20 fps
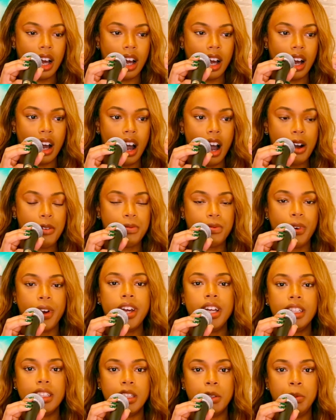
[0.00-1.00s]
afraid
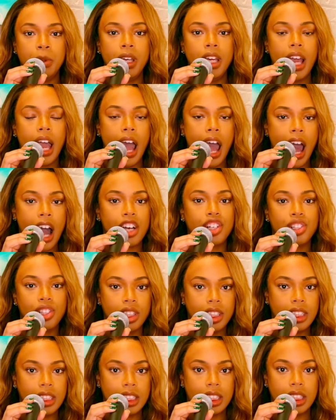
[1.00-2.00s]
to be actually
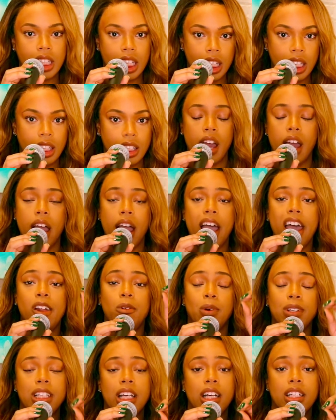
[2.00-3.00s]
seen. And once I
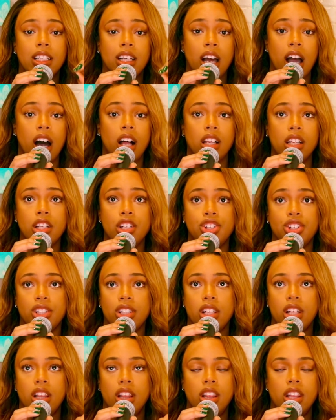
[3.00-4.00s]
got to college,
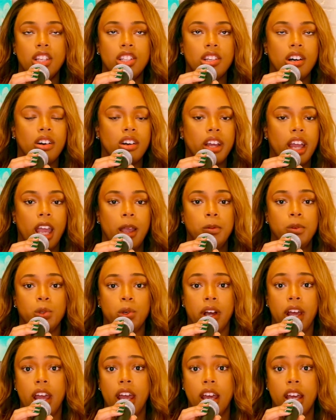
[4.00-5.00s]
this all came to a
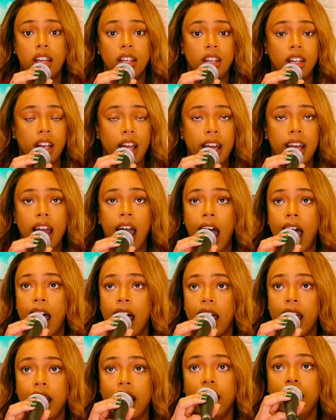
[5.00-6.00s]
head. Like
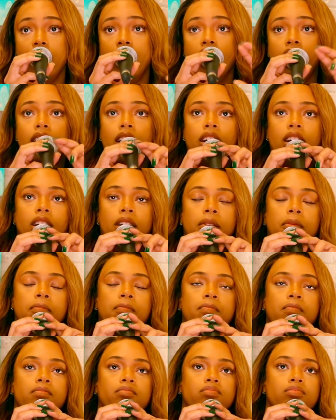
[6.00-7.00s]
I
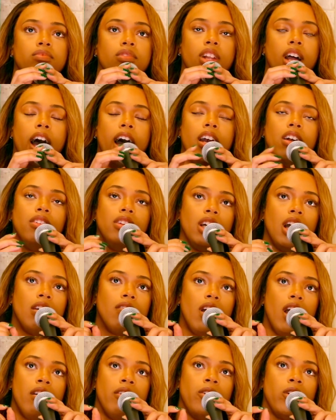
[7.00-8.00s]
don't think I've
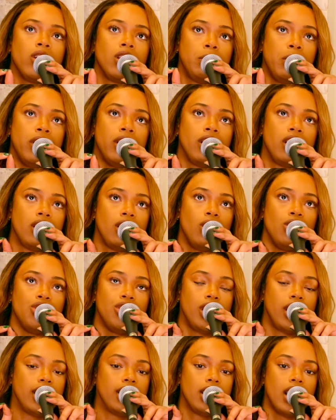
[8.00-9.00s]
ever experienced social
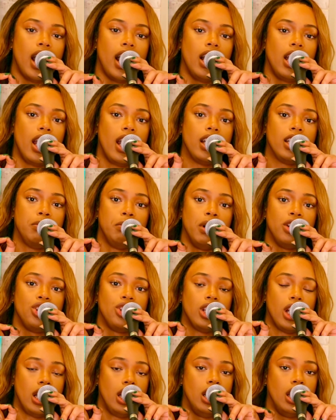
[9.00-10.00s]
anxiety as much as I
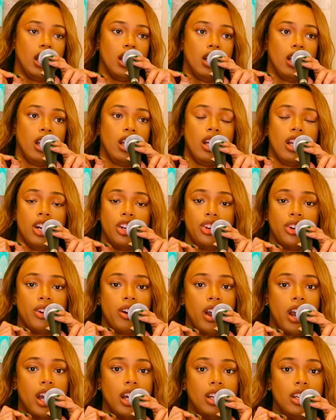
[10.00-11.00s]
did in
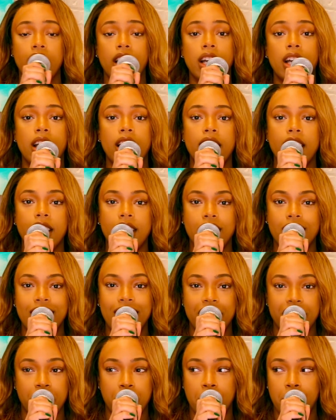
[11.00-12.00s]
undergrad. Then I
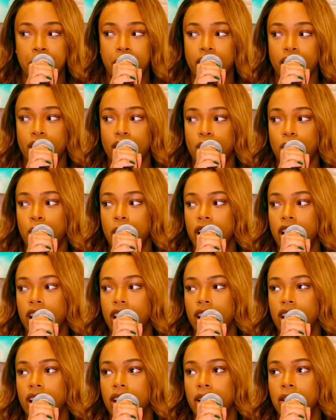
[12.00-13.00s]
remember
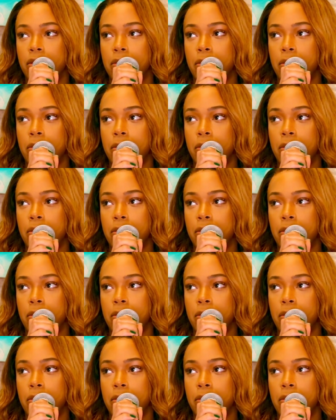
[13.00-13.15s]
when my